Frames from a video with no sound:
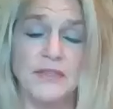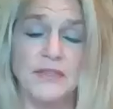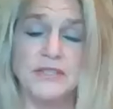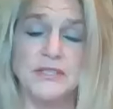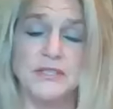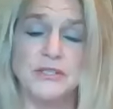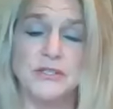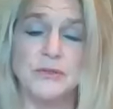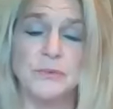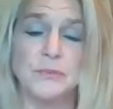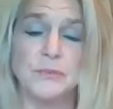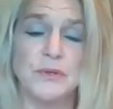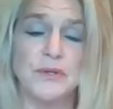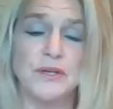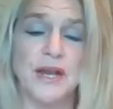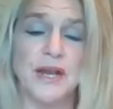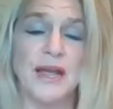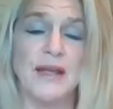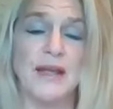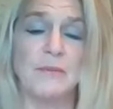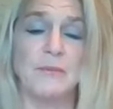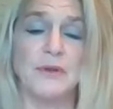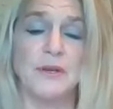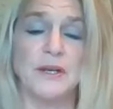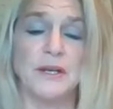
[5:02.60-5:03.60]
this new moon,
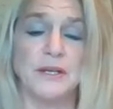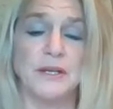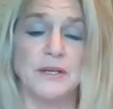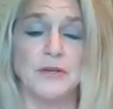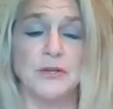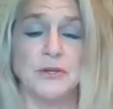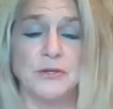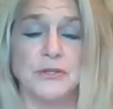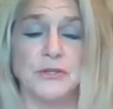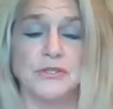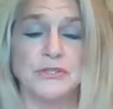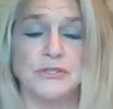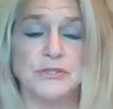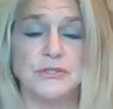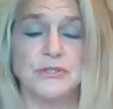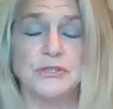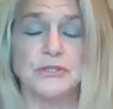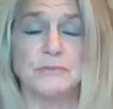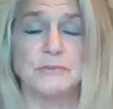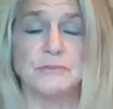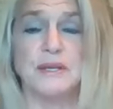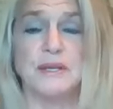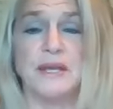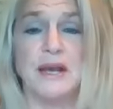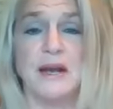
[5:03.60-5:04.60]
I would encourage you
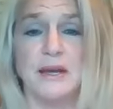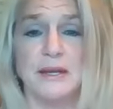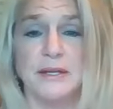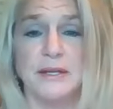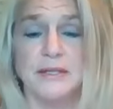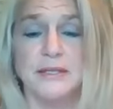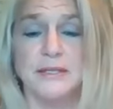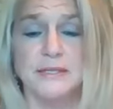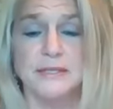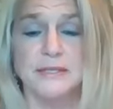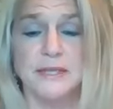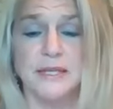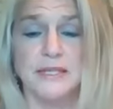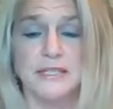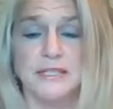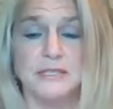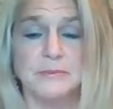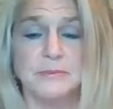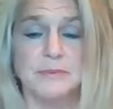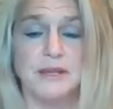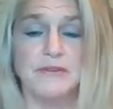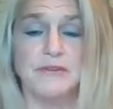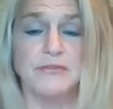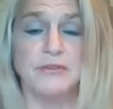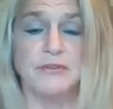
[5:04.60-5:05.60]
to be honest and
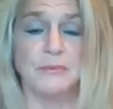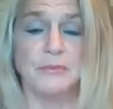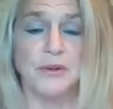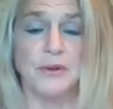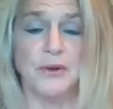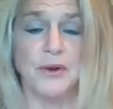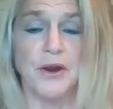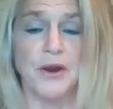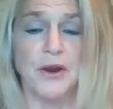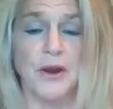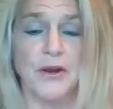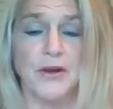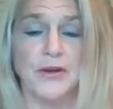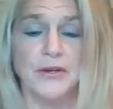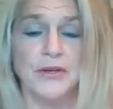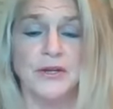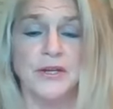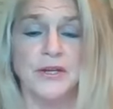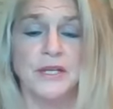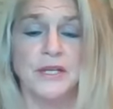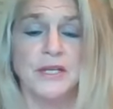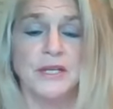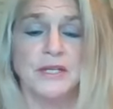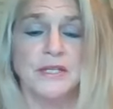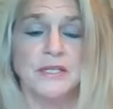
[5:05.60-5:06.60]
speak from your heart
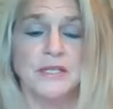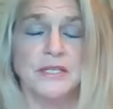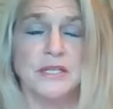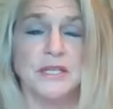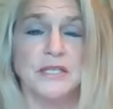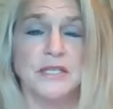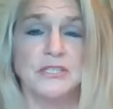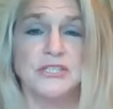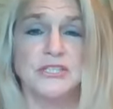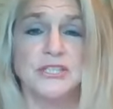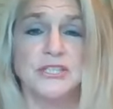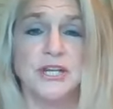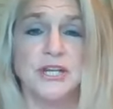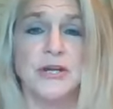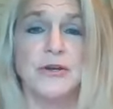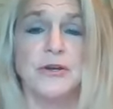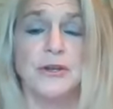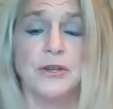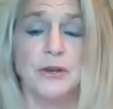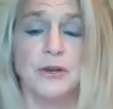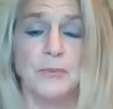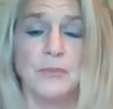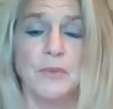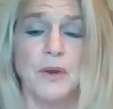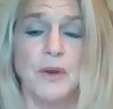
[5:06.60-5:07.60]
and share
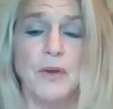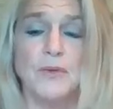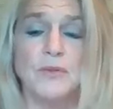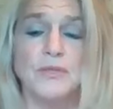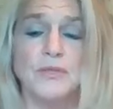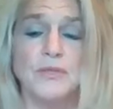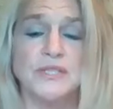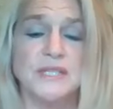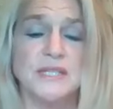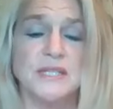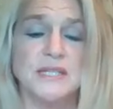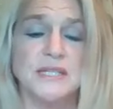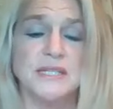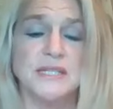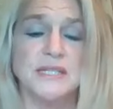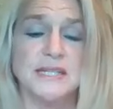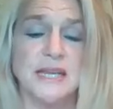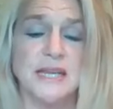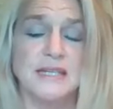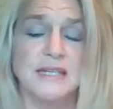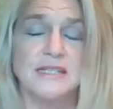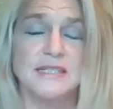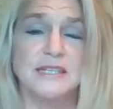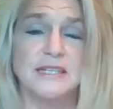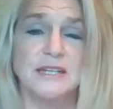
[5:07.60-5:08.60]
your most
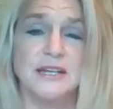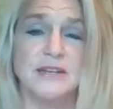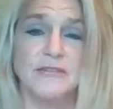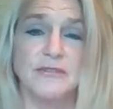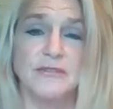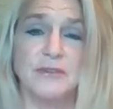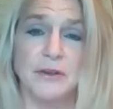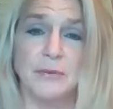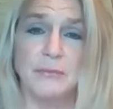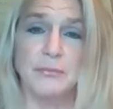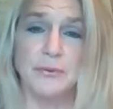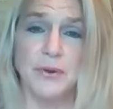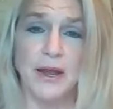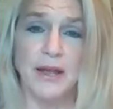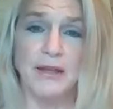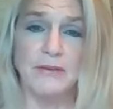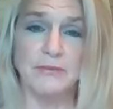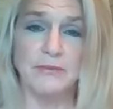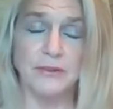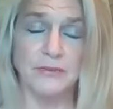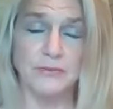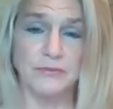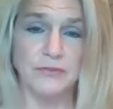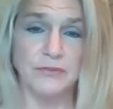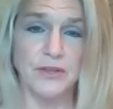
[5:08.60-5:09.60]
sensitive and
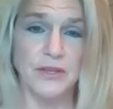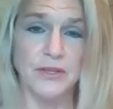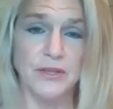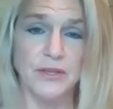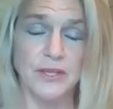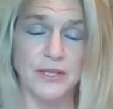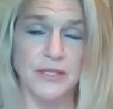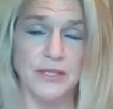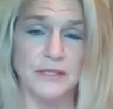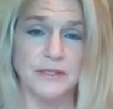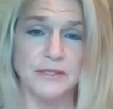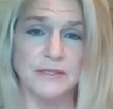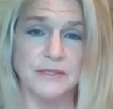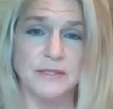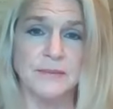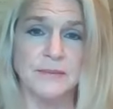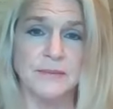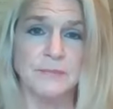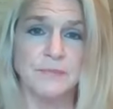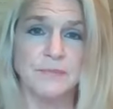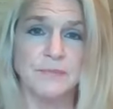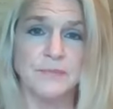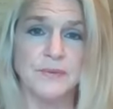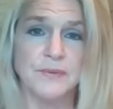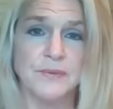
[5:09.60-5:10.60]
private feelings.
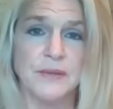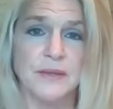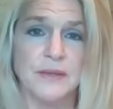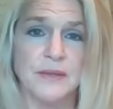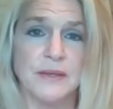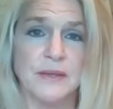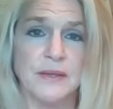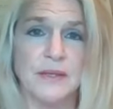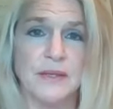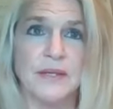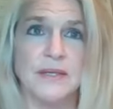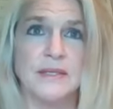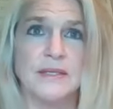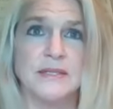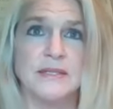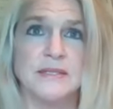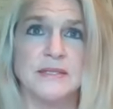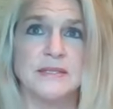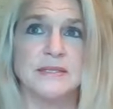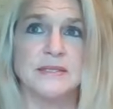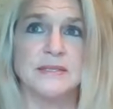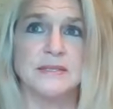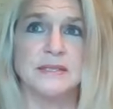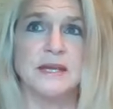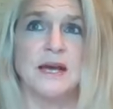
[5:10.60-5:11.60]
It
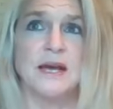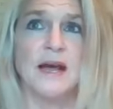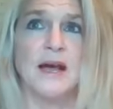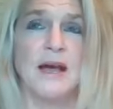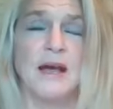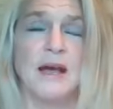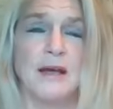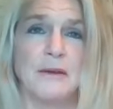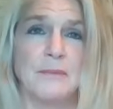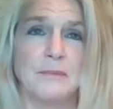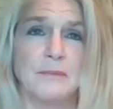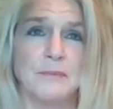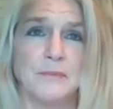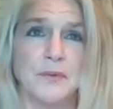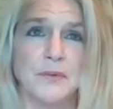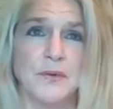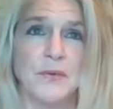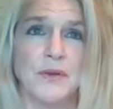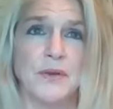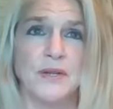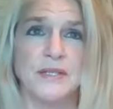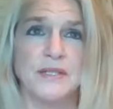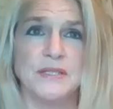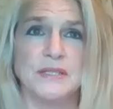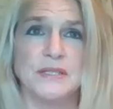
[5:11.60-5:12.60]
is
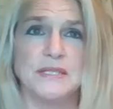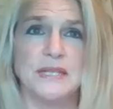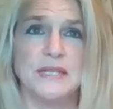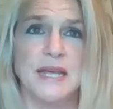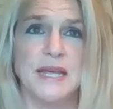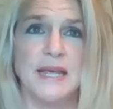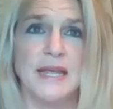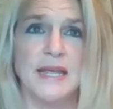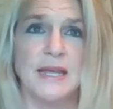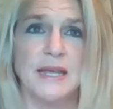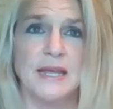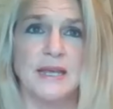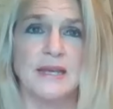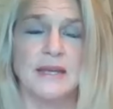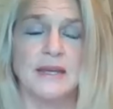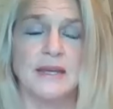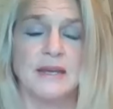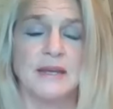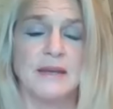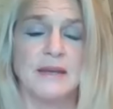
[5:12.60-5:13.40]
going to take,